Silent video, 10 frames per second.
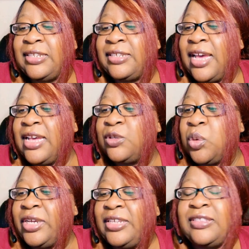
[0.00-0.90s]
says,
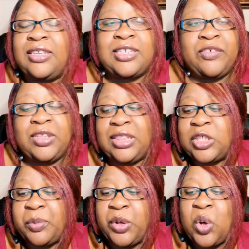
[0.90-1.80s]
well, he sees everything
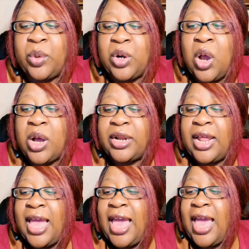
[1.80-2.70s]
that's been going on.
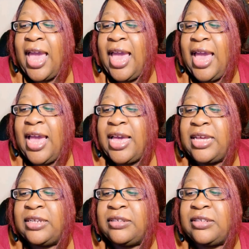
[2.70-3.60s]

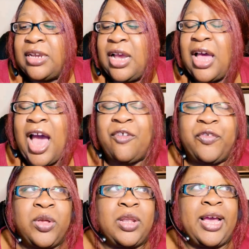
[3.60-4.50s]
And I
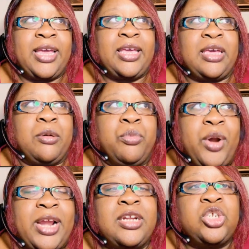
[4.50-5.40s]
feel like
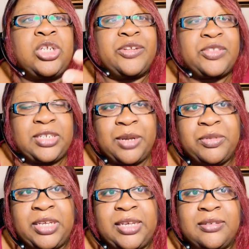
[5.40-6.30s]
Brandon should have
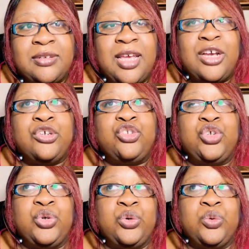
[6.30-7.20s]
stepped in
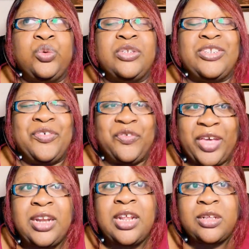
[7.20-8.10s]
to
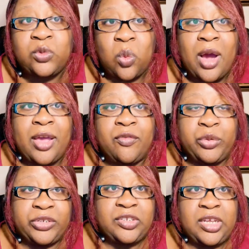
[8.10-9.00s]
defend his wife,
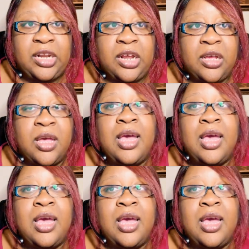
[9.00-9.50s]
Christina,